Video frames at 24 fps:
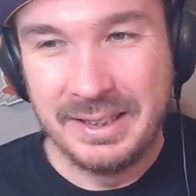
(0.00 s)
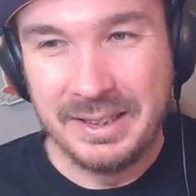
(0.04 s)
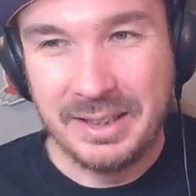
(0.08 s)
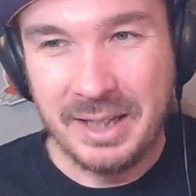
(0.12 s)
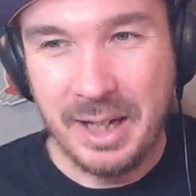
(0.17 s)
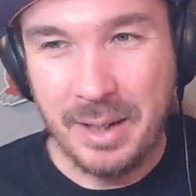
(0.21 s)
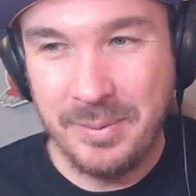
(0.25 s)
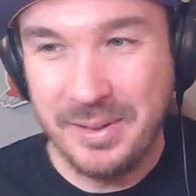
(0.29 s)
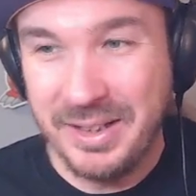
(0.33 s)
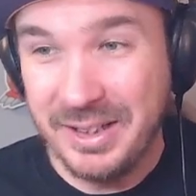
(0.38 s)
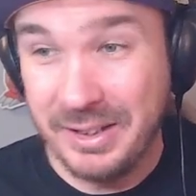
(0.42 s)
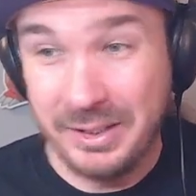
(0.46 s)

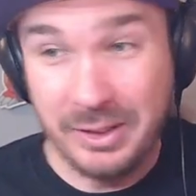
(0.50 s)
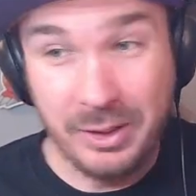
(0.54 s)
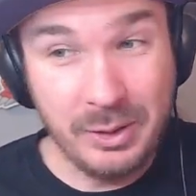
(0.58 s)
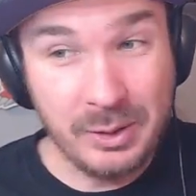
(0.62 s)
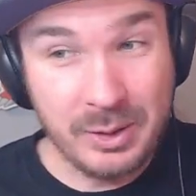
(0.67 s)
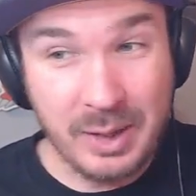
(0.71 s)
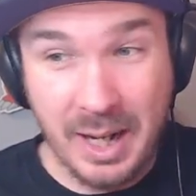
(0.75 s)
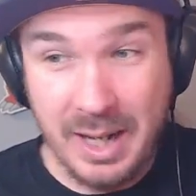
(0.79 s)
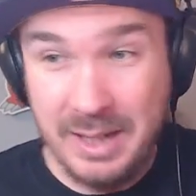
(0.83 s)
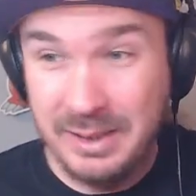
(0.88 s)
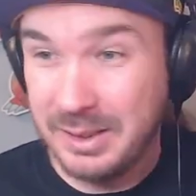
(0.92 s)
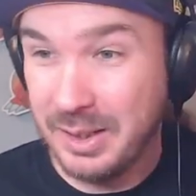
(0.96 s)
I'm getting all
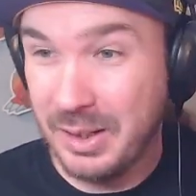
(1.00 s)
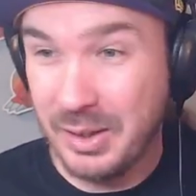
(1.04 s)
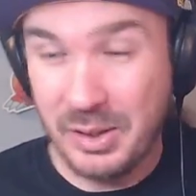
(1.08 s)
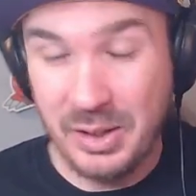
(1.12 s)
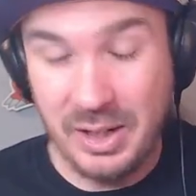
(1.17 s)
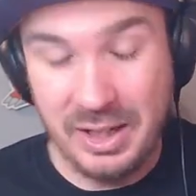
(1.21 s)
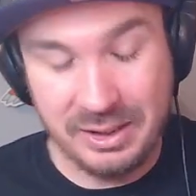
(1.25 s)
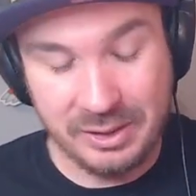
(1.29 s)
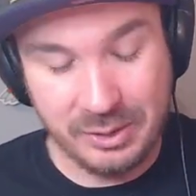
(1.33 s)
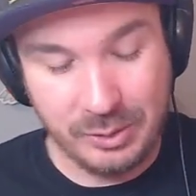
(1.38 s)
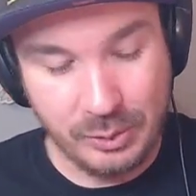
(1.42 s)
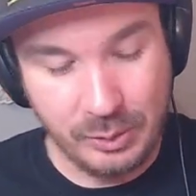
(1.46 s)
kinds of
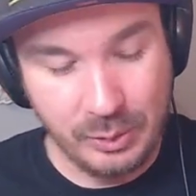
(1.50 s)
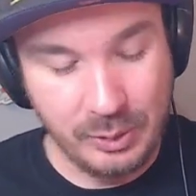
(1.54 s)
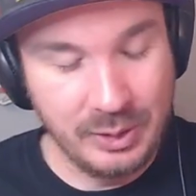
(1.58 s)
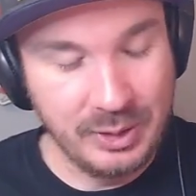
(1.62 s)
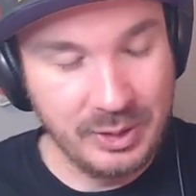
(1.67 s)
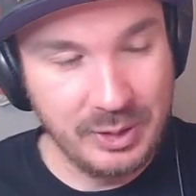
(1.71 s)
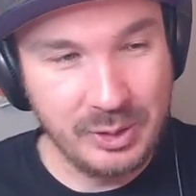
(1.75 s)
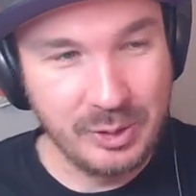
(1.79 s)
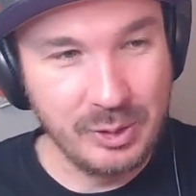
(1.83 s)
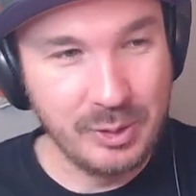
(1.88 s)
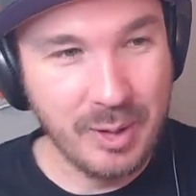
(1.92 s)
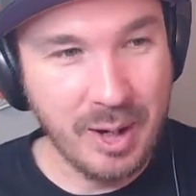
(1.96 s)
thoughts
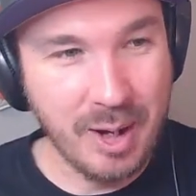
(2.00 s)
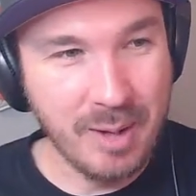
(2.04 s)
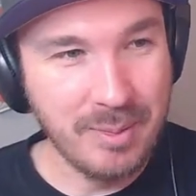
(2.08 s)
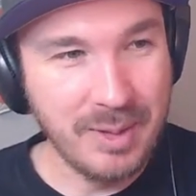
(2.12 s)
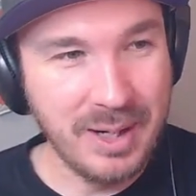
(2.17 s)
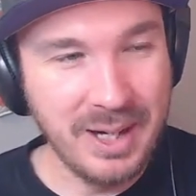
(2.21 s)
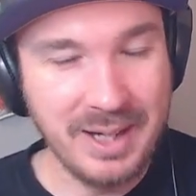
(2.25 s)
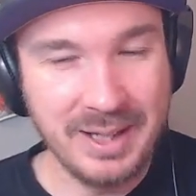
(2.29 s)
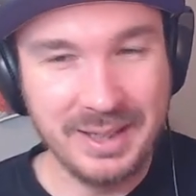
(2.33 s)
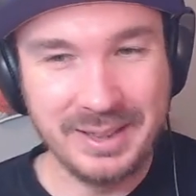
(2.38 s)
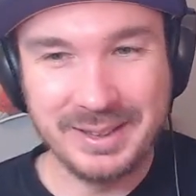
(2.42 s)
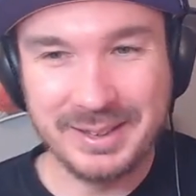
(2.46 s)
rolling through my
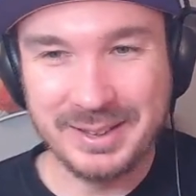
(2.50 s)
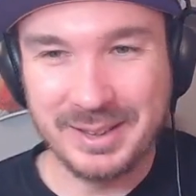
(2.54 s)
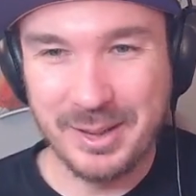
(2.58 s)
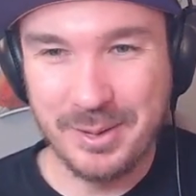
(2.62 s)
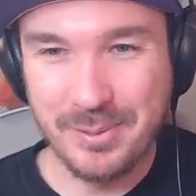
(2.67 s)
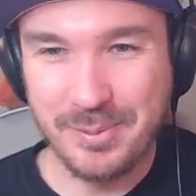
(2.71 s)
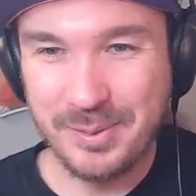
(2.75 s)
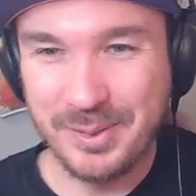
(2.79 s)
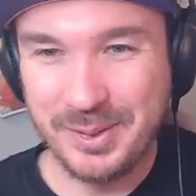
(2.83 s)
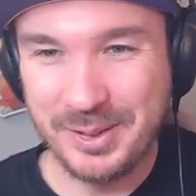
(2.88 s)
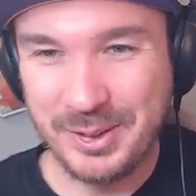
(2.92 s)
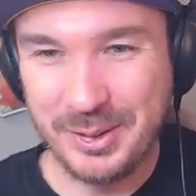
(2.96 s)
mind as
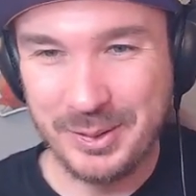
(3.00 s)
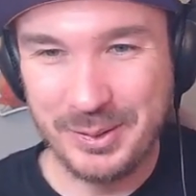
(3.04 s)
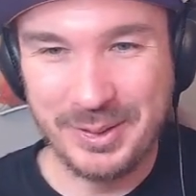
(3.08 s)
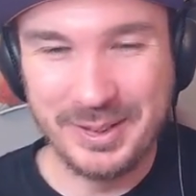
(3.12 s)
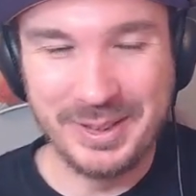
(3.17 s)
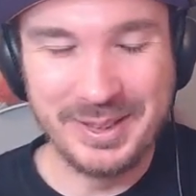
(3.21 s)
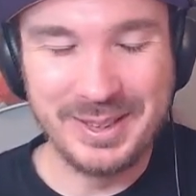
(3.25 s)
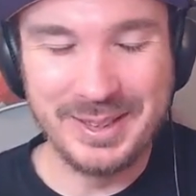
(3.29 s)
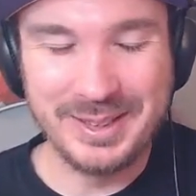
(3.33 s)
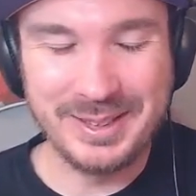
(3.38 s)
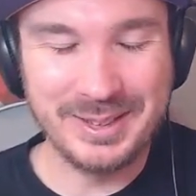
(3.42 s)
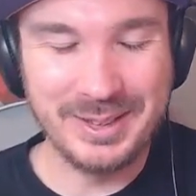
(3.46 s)
I'm
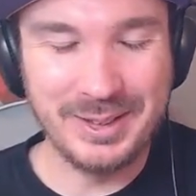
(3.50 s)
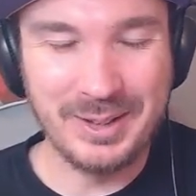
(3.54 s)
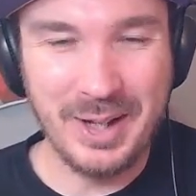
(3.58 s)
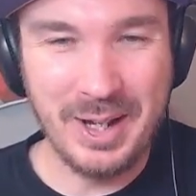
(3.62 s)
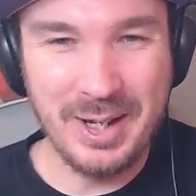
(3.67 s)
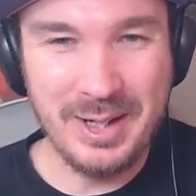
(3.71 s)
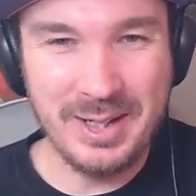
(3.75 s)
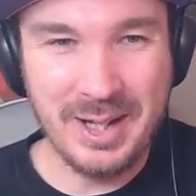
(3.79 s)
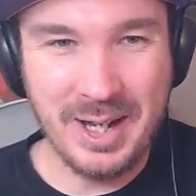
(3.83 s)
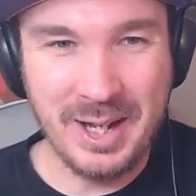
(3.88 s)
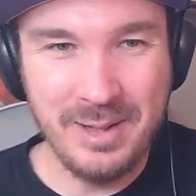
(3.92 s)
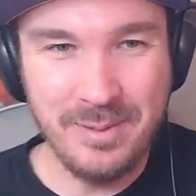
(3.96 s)
doing this, so
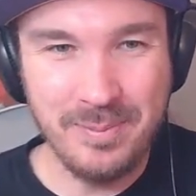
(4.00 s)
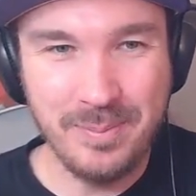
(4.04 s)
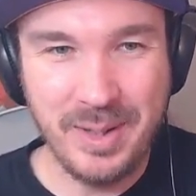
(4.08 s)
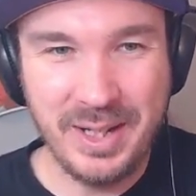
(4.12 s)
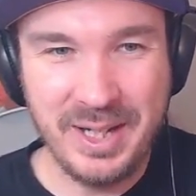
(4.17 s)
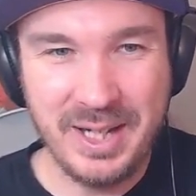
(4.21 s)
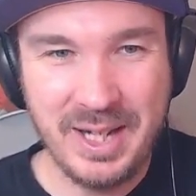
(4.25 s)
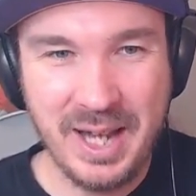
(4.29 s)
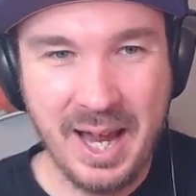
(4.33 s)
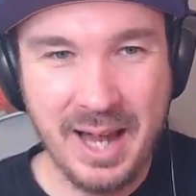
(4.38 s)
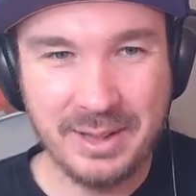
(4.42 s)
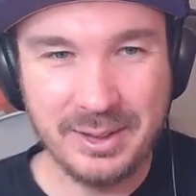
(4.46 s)
I
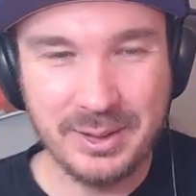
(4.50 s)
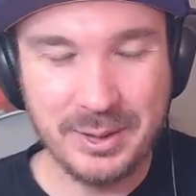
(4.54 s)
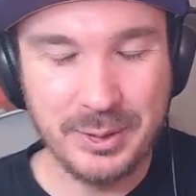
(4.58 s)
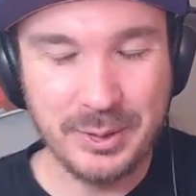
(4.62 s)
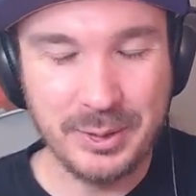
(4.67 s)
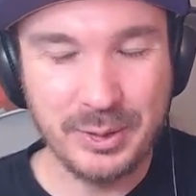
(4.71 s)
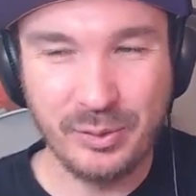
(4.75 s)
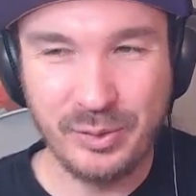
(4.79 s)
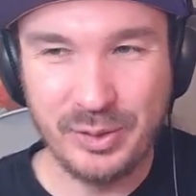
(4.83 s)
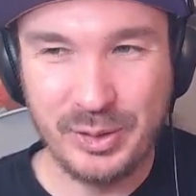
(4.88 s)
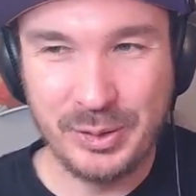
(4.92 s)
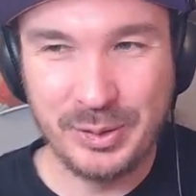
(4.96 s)
may add those
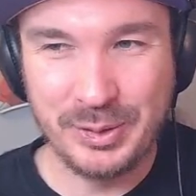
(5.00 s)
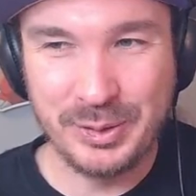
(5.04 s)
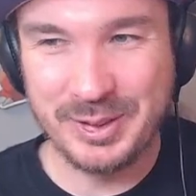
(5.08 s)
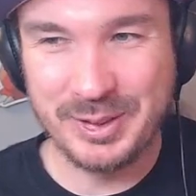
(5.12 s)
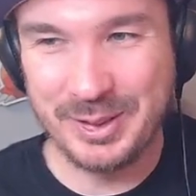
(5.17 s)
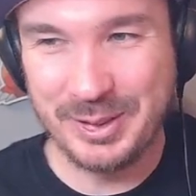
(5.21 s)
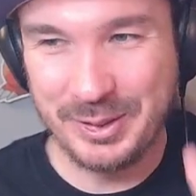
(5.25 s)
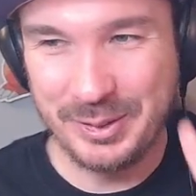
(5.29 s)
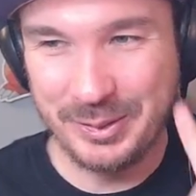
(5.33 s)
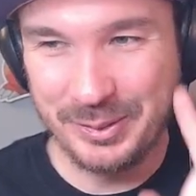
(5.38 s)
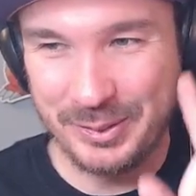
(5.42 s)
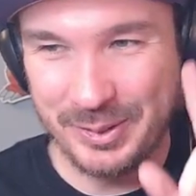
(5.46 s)
fields
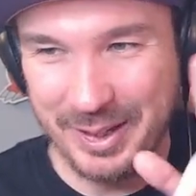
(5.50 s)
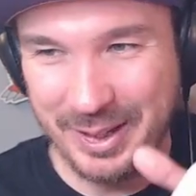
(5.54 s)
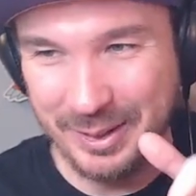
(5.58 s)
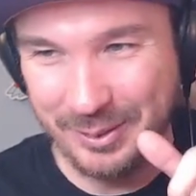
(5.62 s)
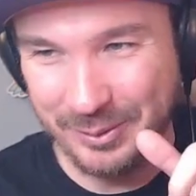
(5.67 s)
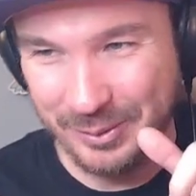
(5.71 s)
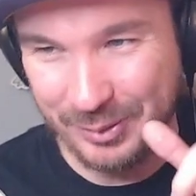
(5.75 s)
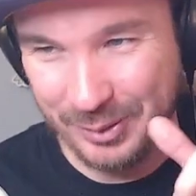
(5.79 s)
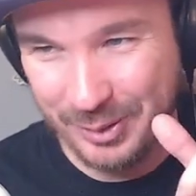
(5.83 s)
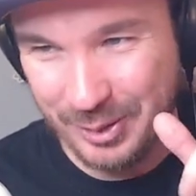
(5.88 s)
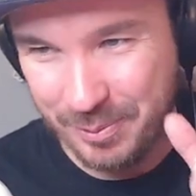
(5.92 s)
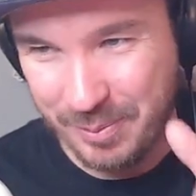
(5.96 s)
in, okay,
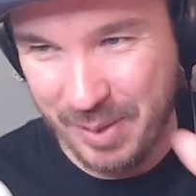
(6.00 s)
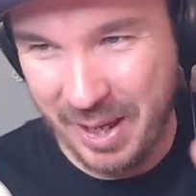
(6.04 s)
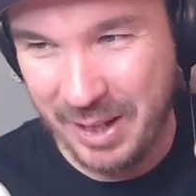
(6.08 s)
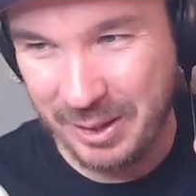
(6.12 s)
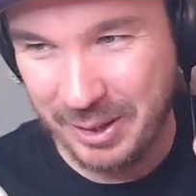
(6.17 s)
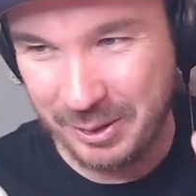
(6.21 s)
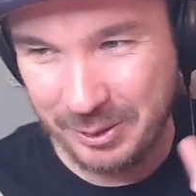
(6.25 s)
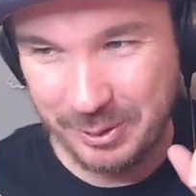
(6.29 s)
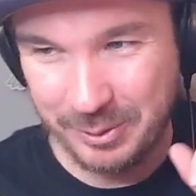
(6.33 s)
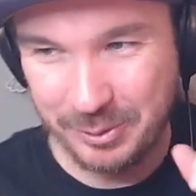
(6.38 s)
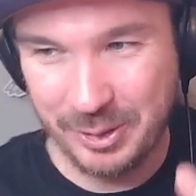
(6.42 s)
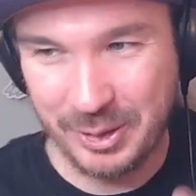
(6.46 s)
for the
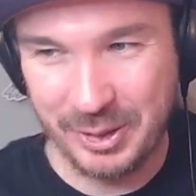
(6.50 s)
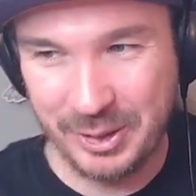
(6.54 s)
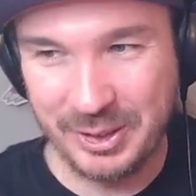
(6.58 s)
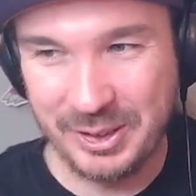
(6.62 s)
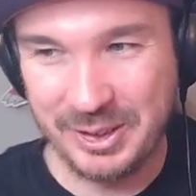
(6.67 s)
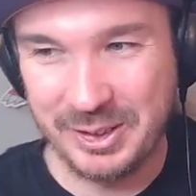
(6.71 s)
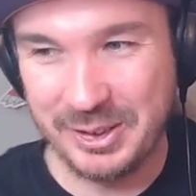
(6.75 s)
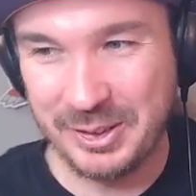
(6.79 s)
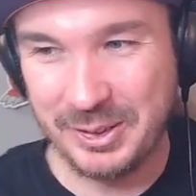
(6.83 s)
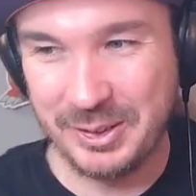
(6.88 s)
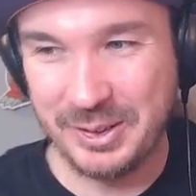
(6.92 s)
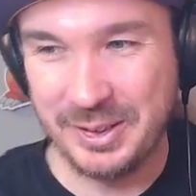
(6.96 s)
battle, and we're going to
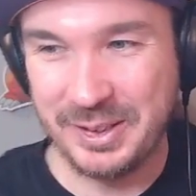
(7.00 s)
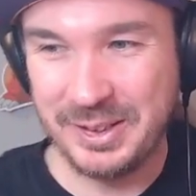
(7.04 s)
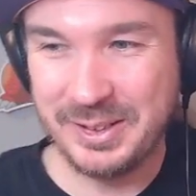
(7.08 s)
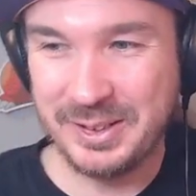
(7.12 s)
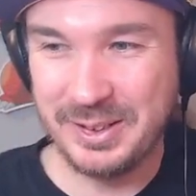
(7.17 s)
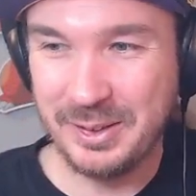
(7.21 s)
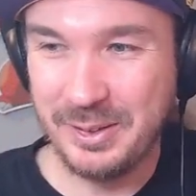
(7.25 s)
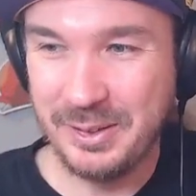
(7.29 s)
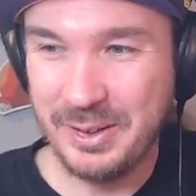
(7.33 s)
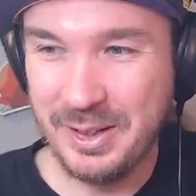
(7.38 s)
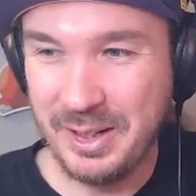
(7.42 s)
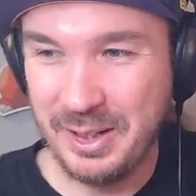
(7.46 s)
do it.
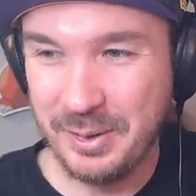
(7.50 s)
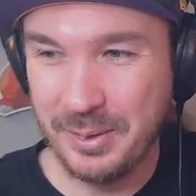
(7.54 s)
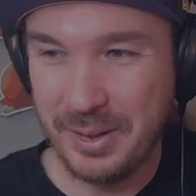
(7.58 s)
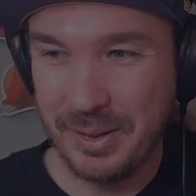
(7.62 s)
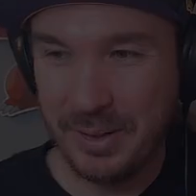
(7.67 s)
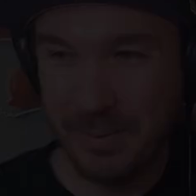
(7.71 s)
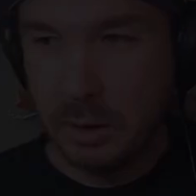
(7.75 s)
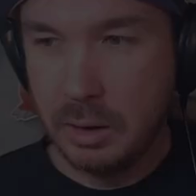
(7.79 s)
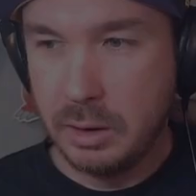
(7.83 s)
So, anyway.